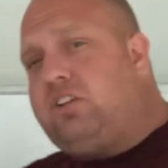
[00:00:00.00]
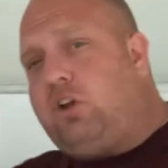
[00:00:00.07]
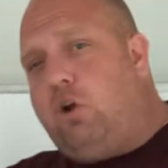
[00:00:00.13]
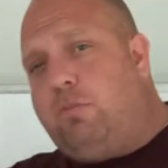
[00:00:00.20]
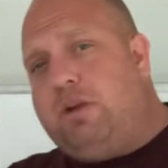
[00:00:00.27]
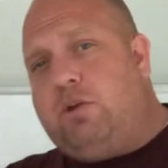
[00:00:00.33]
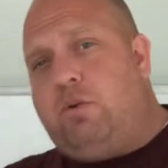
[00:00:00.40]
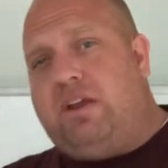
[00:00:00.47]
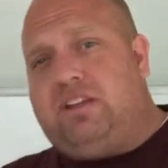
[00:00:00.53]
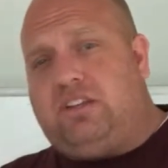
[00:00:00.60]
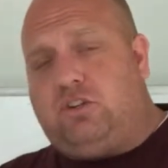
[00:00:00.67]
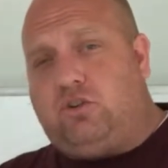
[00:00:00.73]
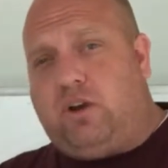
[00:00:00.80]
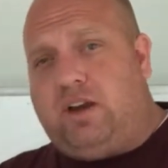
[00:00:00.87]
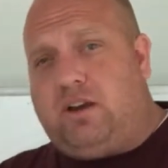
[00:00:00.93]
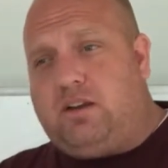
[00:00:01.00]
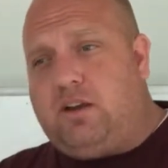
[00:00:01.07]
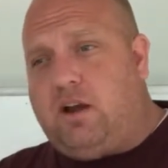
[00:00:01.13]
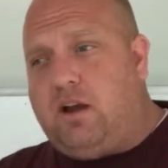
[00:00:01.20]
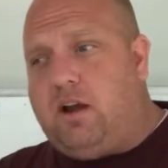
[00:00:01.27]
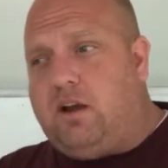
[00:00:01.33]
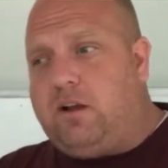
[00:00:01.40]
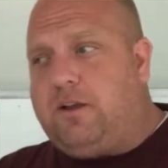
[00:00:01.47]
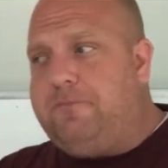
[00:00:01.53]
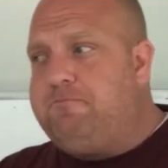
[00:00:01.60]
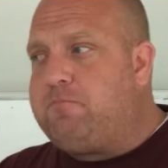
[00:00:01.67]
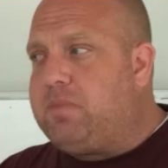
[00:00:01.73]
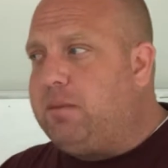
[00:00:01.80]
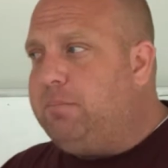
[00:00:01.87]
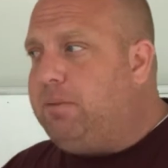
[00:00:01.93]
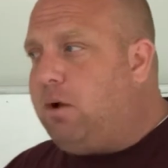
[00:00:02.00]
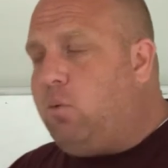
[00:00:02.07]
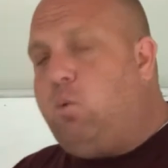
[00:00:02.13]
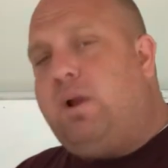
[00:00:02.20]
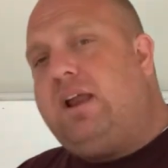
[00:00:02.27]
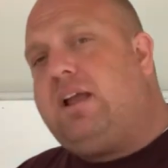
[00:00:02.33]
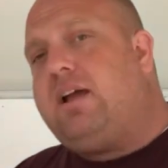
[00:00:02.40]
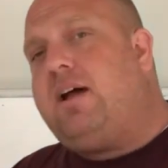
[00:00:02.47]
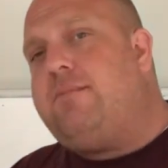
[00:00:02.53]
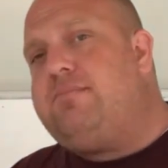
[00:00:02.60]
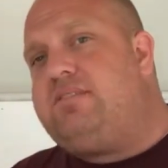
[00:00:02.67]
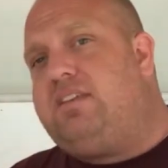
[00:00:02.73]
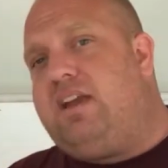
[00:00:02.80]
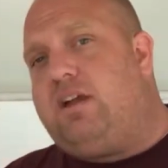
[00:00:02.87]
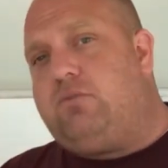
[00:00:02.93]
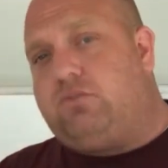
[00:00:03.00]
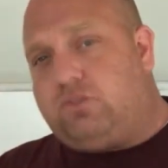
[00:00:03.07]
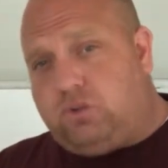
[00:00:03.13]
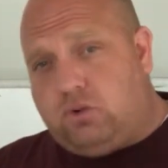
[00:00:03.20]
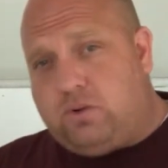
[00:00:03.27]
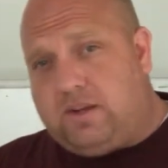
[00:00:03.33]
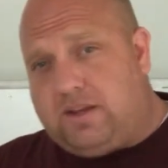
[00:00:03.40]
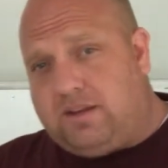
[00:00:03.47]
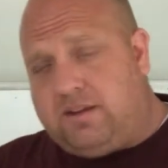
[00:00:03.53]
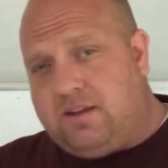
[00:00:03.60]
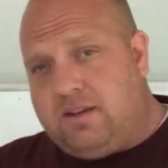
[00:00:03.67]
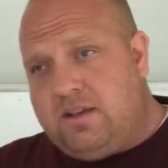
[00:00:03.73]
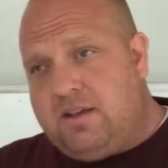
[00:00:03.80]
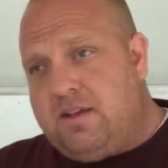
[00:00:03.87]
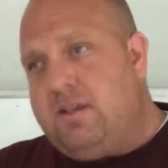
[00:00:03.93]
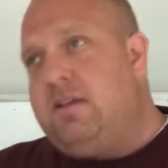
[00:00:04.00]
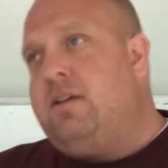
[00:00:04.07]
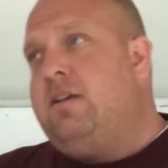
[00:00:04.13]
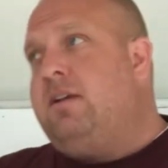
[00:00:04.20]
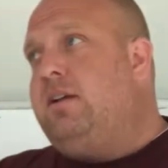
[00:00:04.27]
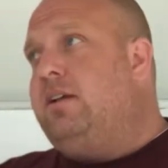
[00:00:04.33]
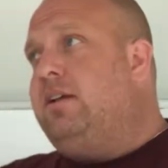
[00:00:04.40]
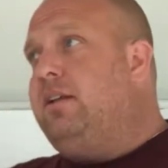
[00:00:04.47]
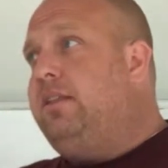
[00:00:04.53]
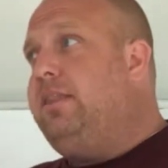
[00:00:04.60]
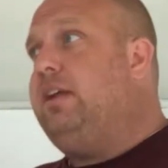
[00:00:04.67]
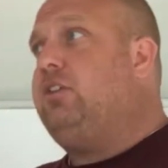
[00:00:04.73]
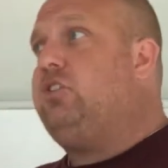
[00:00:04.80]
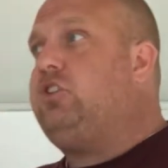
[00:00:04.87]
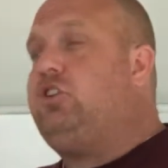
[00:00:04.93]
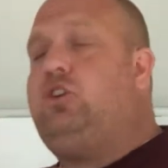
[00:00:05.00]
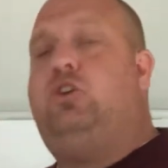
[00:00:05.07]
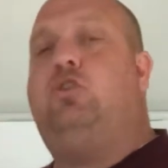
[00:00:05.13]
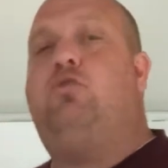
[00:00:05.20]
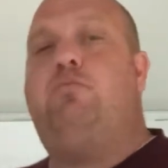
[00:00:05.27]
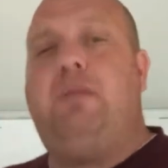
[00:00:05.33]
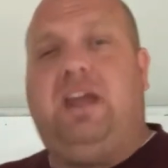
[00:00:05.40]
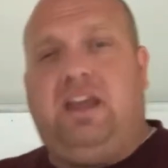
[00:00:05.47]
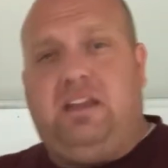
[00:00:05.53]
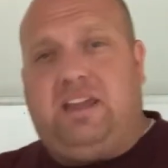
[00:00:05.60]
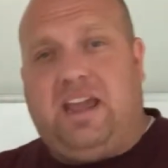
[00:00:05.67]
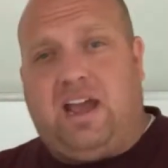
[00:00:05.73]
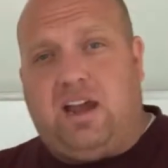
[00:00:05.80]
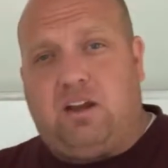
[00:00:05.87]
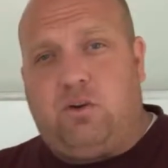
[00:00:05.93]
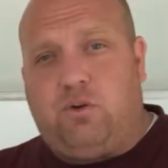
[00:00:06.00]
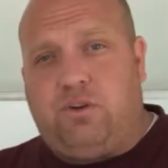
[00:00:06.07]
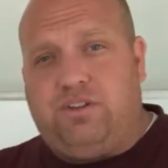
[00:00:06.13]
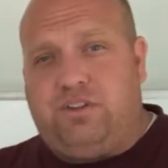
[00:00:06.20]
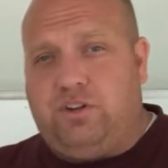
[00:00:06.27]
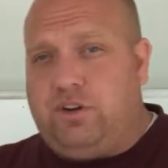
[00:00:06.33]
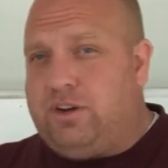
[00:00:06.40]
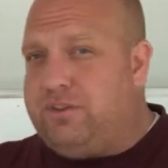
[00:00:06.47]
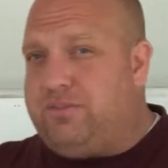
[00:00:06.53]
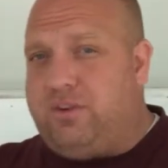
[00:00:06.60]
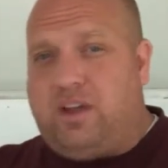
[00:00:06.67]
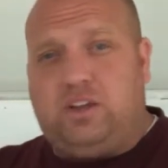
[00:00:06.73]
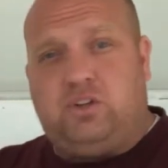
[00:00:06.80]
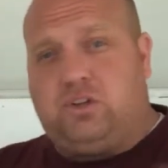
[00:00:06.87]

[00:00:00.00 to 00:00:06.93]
so many ways to train a dog, but when it comes down to it, there's two main categories that you're going to find